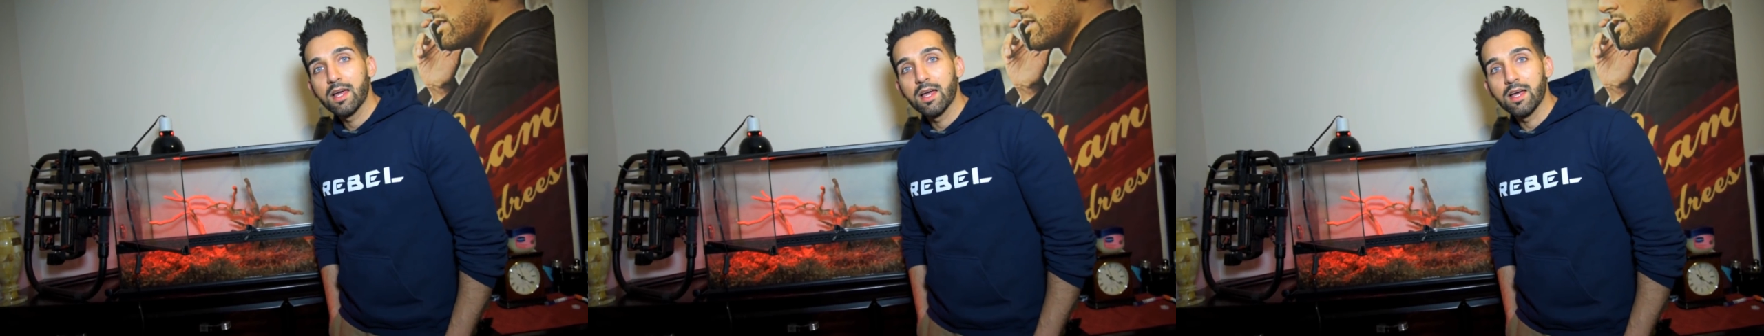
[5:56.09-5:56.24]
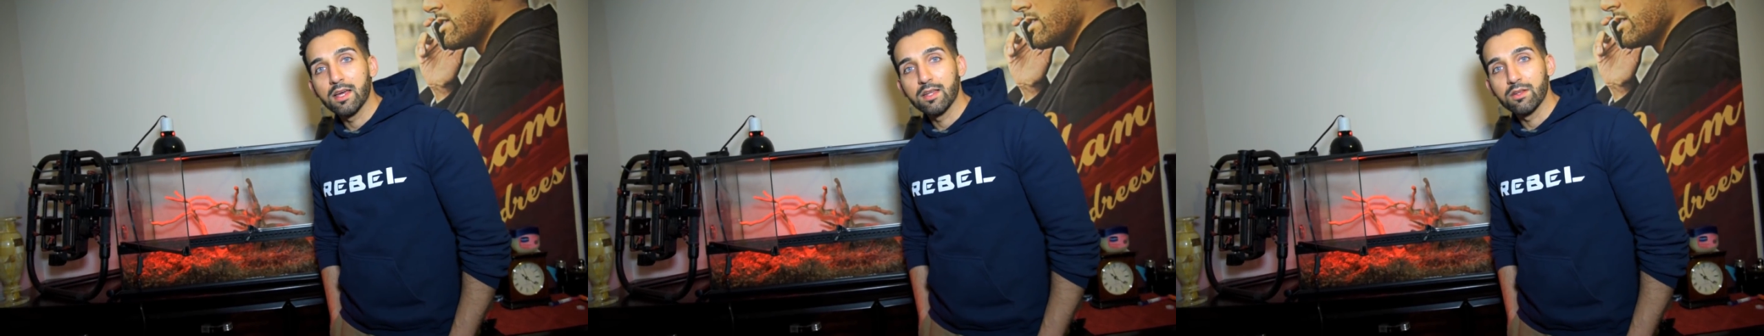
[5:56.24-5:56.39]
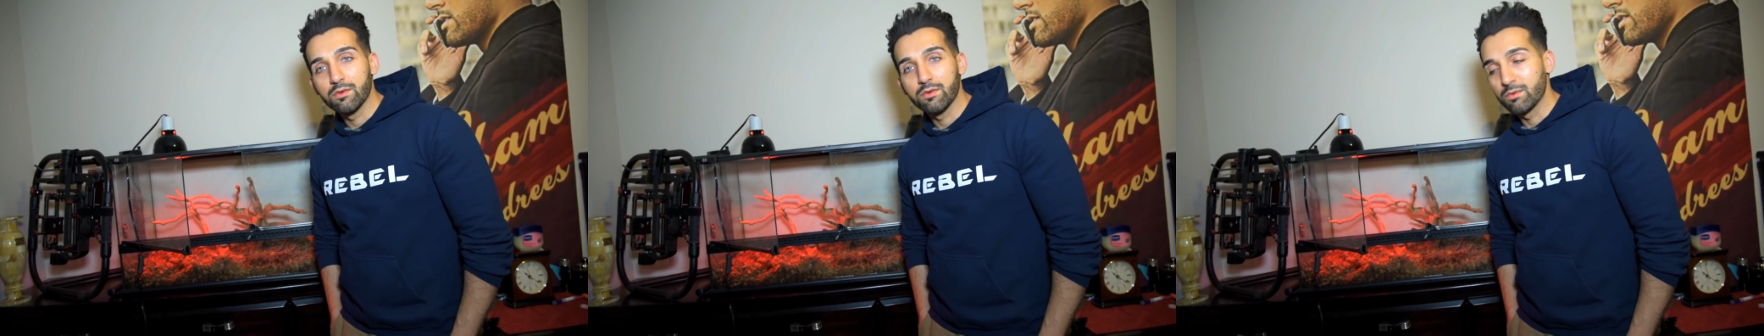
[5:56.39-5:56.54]

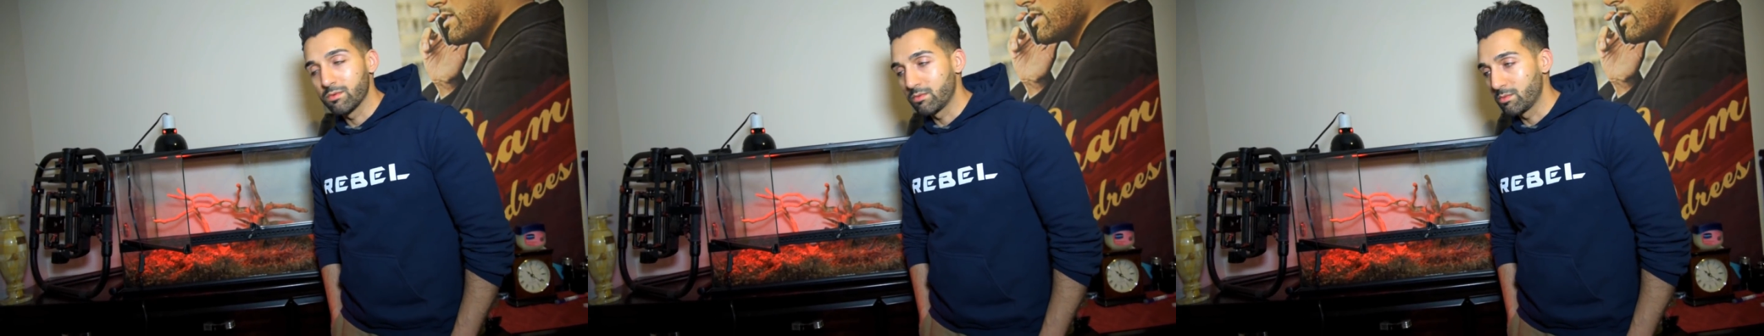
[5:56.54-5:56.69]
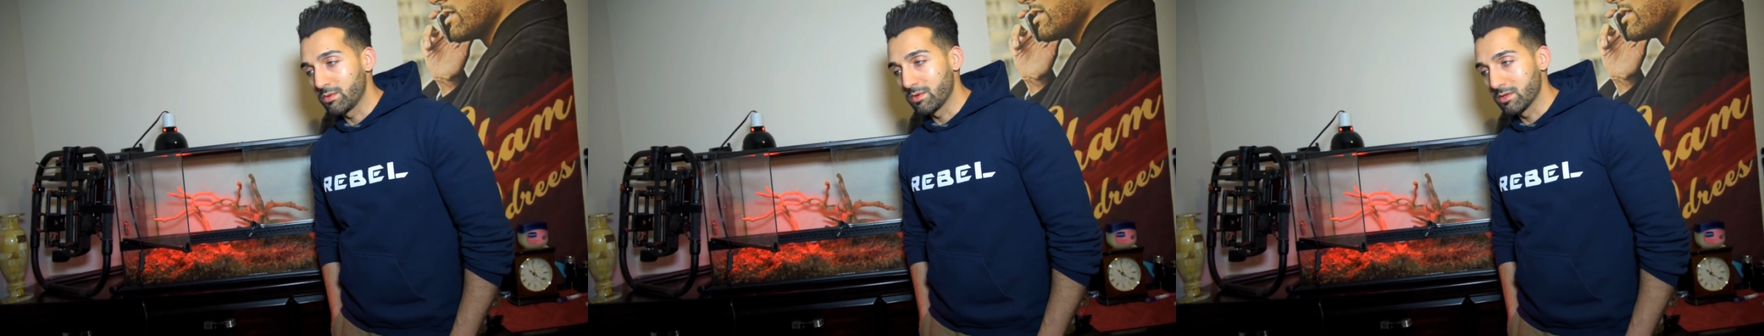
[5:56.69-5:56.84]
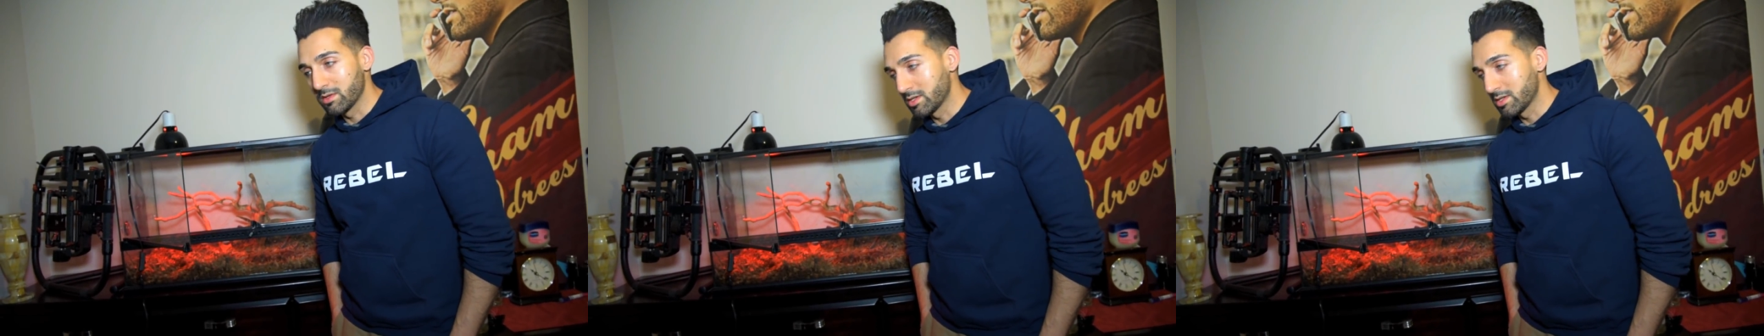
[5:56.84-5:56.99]
and
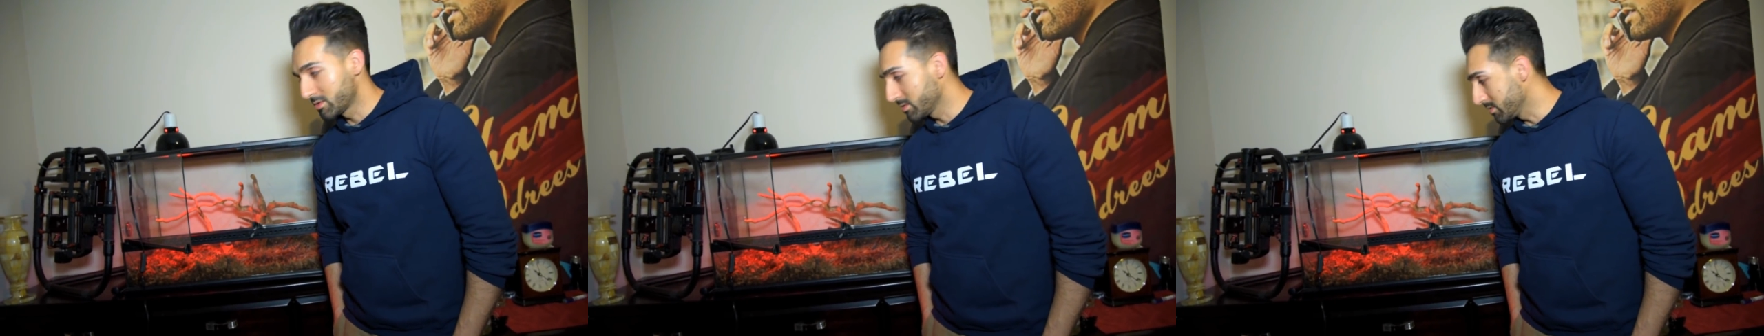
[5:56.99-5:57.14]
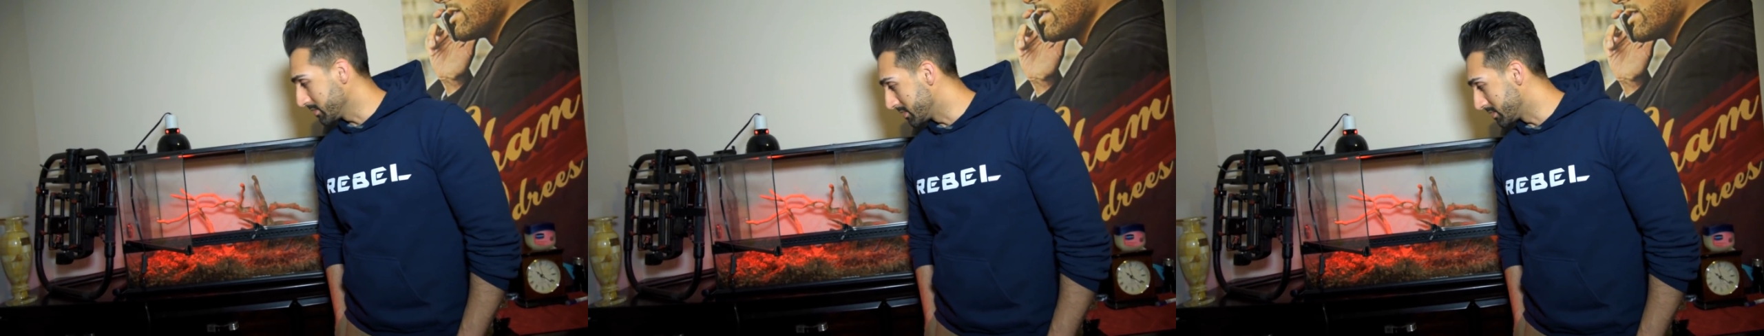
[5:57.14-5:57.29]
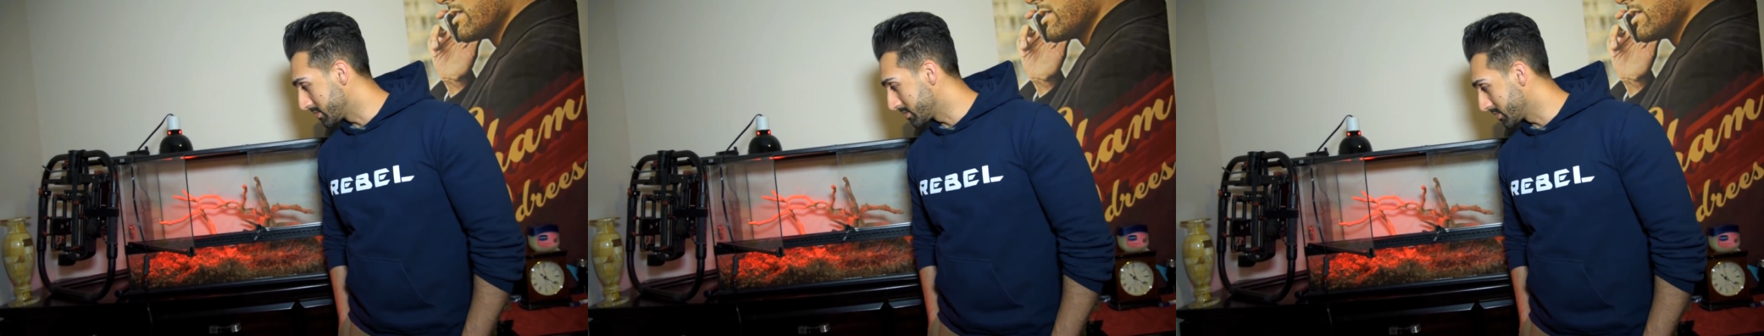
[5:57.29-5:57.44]
we
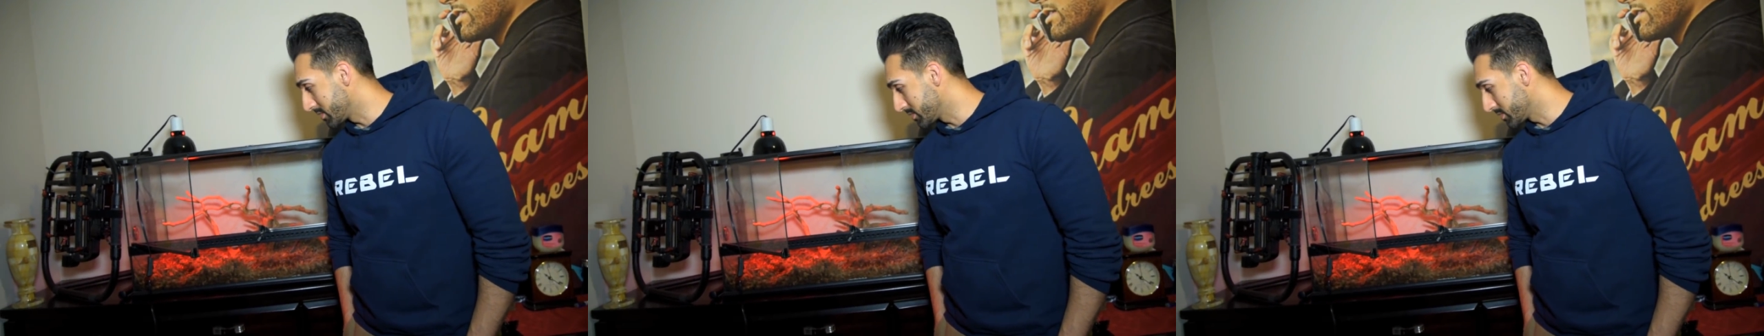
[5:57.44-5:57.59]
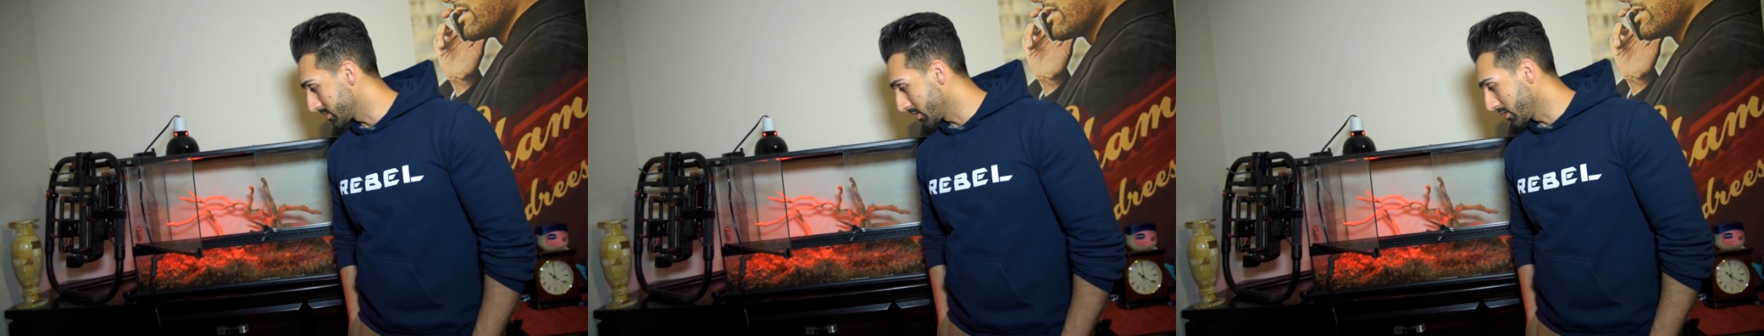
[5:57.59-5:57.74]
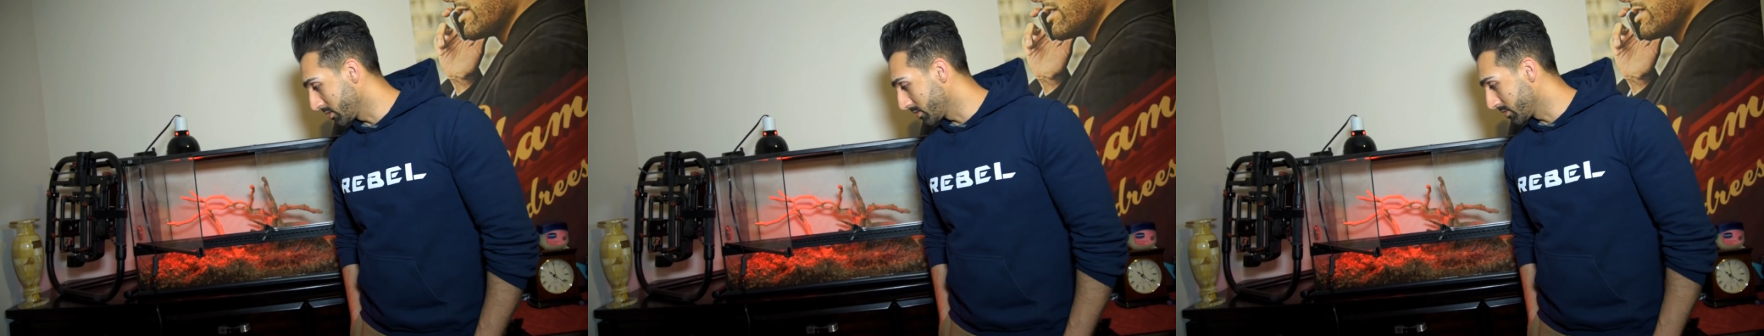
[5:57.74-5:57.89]
literally searched
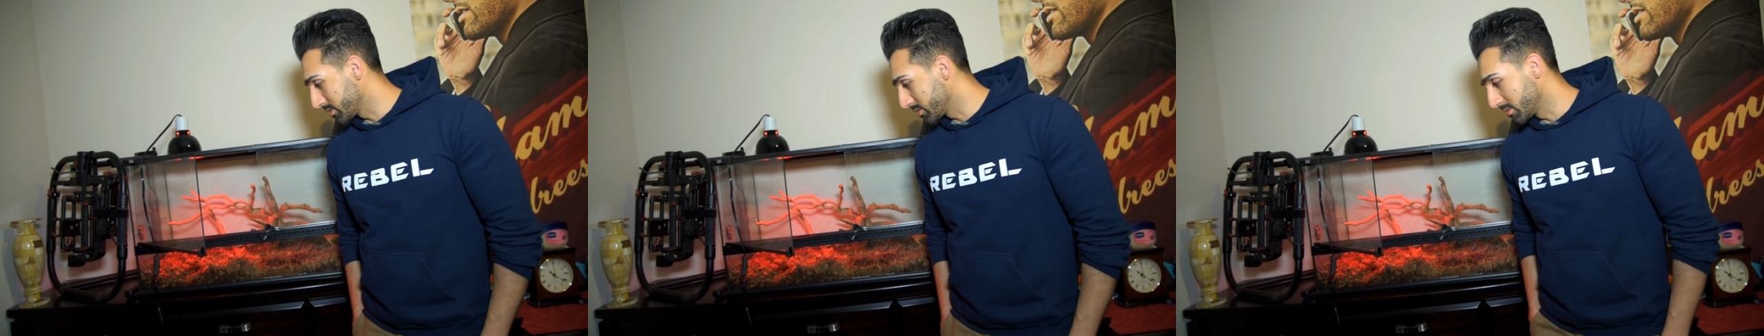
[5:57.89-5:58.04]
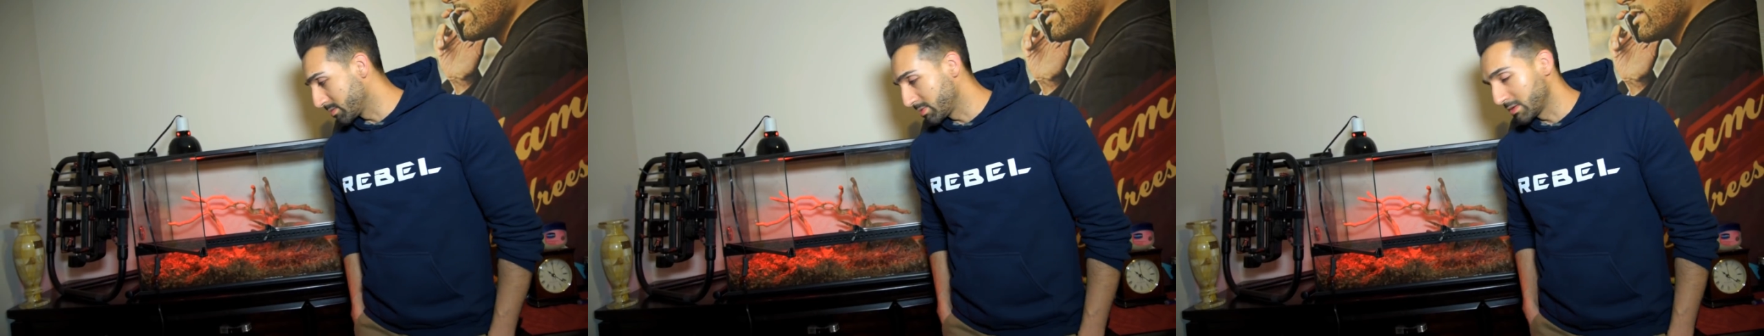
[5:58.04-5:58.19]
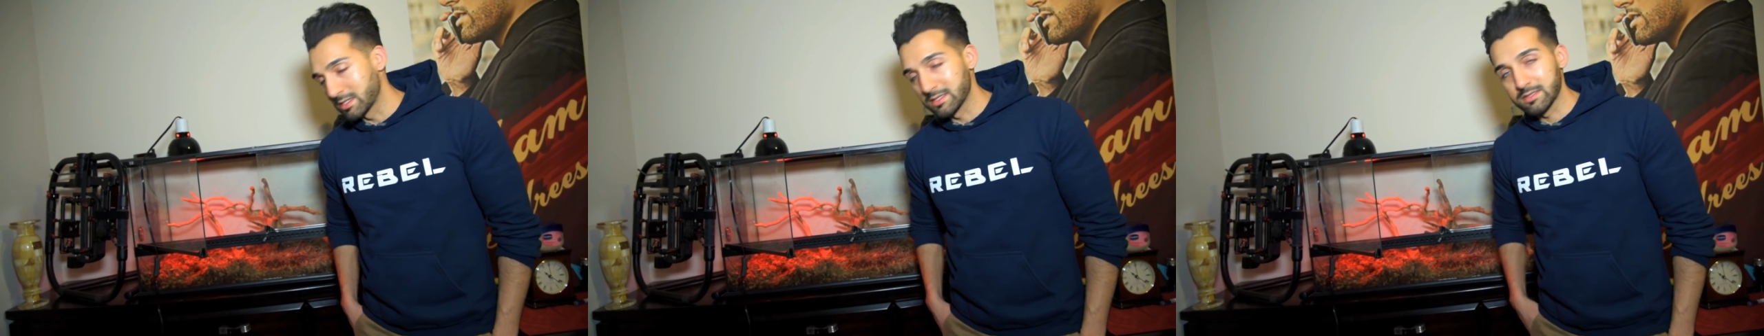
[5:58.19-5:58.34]
all over the
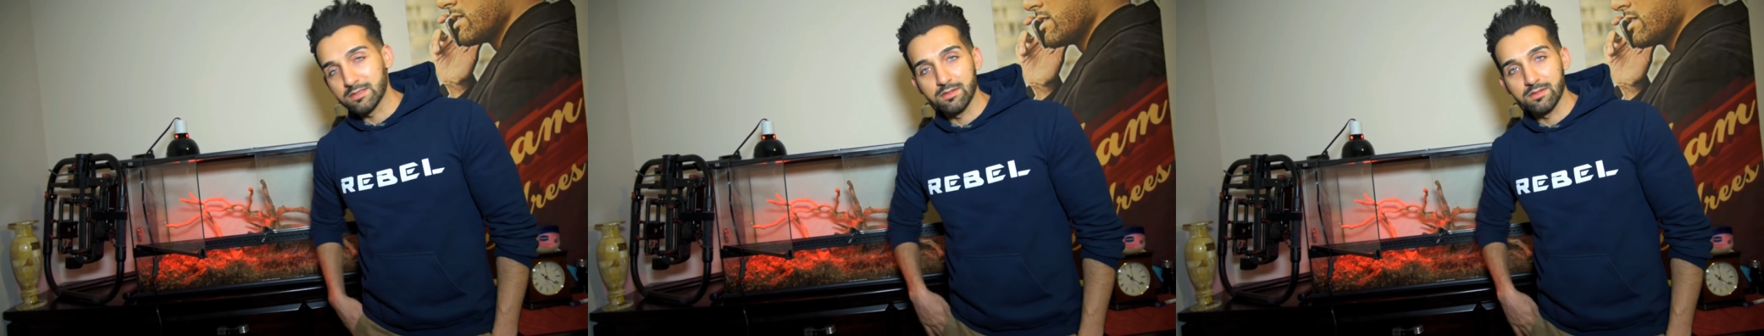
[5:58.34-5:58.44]
place